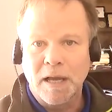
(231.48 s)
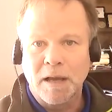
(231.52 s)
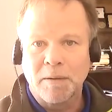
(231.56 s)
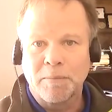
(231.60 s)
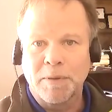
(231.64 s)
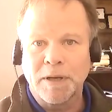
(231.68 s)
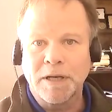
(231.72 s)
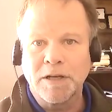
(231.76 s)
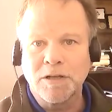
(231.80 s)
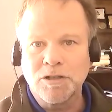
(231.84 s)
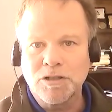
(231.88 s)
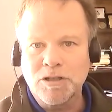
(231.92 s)

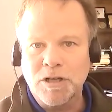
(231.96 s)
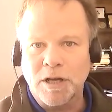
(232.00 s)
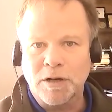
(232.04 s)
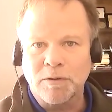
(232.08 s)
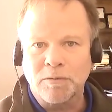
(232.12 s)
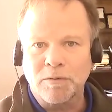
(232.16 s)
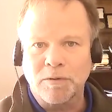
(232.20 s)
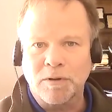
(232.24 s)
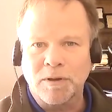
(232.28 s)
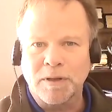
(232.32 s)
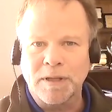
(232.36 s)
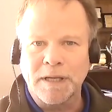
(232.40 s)
But in
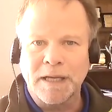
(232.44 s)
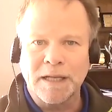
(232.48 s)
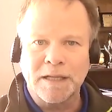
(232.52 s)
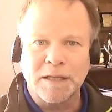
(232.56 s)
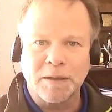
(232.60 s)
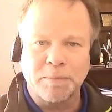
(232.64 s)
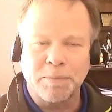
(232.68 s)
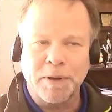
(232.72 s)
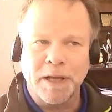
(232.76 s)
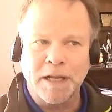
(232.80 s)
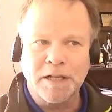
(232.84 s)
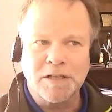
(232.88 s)
general, it
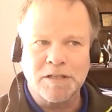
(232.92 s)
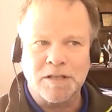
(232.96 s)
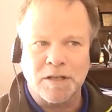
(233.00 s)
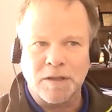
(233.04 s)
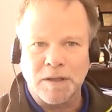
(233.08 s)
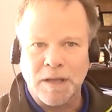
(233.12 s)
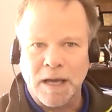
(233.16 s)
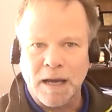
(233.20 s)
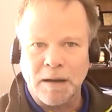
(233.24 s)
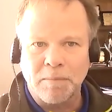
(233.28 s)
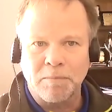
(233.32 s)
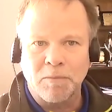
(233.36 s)
depends a
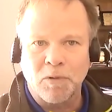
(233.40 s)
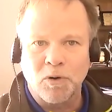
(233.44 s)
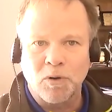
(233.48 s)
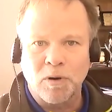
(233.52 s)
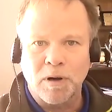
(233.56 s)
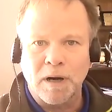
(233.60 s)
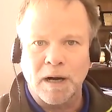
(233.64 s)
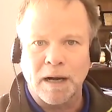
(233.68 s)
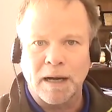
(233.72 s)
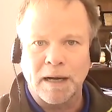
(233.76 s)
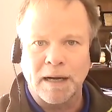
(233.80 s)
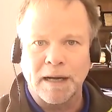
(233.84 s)
lot
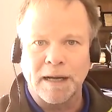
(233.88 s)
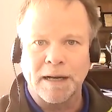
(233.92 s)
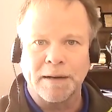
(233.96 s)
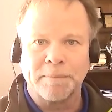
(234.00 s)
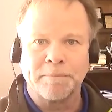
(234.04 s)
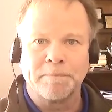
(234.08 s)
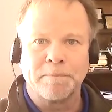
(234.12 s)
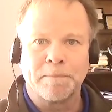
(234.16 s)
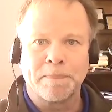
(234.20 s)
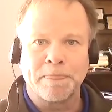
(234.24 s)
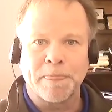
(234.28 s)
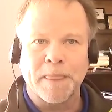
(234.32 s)
more
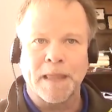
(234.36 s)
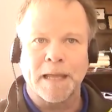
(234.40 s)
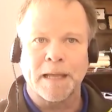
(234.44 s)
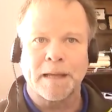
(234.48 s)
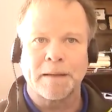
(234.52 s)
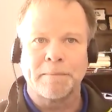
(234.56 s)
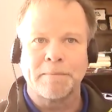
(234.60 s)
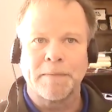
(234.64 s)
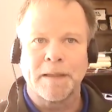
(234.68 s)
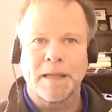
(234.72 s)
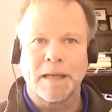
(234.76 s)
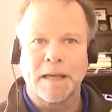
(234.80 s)
on
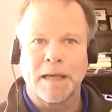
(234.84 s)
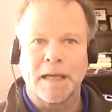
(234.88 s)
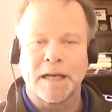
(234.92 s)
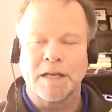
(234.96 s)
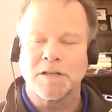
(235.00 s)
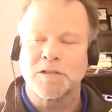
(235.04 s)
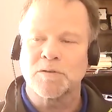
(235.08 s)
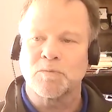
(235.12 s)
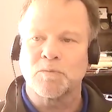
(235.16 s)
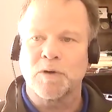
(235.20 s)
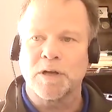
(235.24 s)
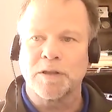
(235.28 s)
it
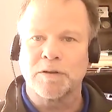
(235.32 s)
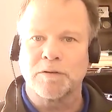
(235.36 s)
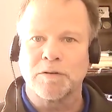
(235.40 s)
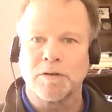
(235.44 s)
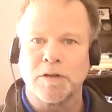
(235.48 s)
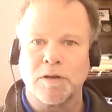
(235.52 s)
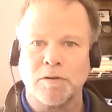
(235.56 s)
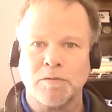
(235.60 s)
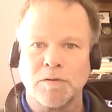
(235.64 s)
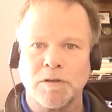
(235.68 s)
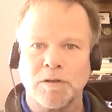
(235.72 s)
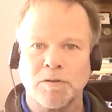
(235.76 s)
isn't whether
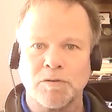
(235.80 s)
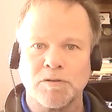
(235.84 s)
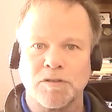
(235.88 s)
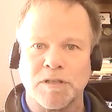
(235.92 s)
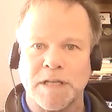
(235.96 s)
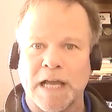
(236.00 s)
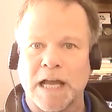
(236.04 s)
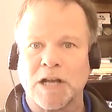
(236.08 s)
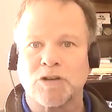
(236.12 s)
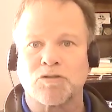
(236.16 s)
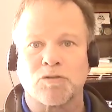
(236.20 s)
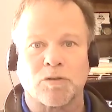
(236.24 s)
you use
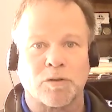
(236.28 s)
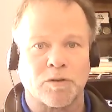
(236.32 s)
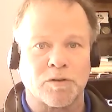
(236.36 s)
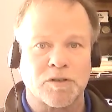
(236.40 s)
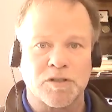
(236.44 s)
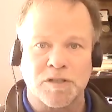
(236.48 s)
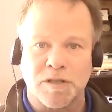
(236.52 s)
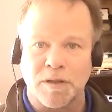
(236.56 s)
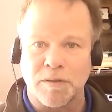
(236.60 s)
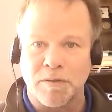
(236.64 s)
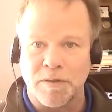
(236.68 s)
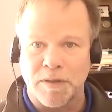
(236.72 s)
natural or
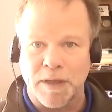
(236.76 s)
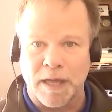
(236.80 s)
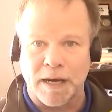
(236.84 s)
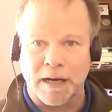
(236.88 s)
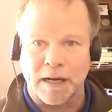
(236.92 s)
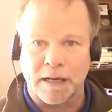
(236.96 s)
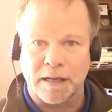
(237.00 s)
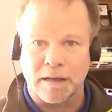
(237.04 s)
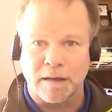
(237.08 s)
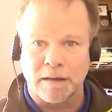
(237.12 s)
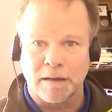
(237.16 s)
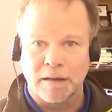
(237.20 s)

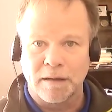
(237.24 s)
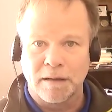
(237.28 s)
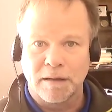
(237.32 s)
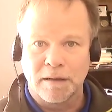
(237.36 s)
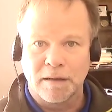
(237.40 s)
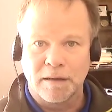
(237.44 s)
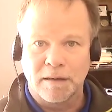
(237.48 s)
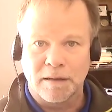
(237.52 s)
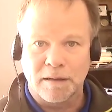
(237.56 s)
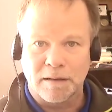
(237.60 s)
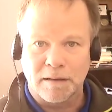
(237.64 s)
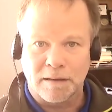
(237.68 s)
synthetic
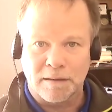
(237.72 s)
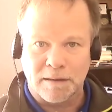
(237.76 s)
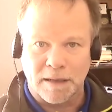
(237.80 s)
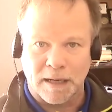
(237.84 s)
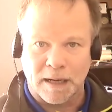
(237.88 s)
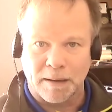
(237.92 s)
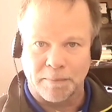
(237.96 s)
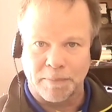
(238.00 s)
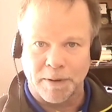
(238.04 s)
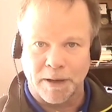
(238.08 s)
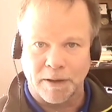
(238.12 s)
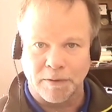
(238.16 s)

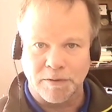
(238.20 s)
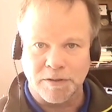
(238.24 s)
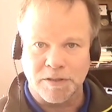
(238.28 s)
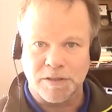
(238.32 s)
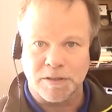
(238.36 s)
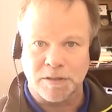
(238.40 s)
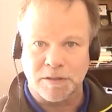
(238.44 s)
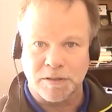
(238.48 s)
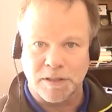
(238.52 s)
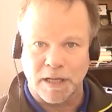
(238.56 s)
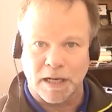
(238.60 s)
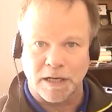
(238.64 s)

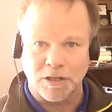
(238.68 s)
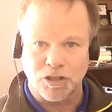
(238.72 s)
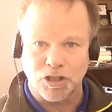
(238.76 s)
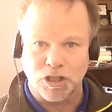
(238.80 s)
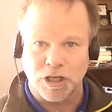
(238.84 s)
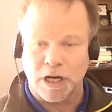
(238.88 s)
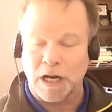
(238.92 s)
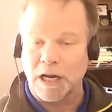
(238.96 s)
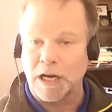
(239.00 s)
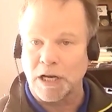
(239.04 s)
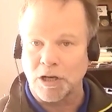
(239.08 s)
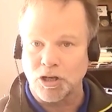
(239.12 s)
compounds that
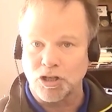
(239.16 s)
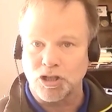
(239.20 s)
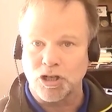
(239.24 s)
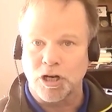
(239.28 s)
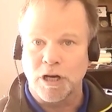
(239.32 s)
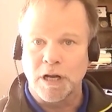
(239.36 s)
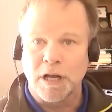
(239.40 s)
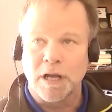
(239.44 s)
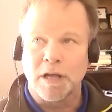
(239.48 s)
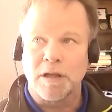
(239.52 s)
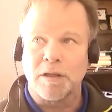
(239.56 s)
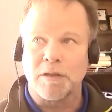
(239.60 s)
change
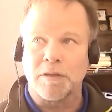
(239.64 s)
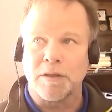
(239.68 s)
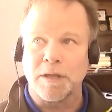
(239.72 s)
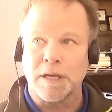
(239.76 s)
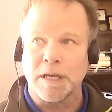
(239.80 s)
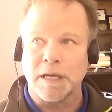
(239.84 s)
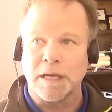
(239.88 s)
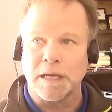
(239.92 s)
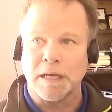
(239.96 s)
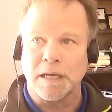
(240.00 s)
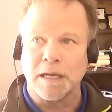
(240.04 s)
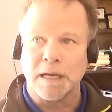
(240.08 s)

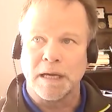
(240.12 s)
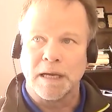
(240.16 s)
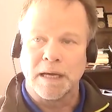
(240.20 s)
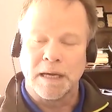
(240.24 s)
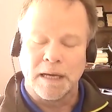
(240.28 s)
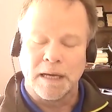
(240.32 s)
the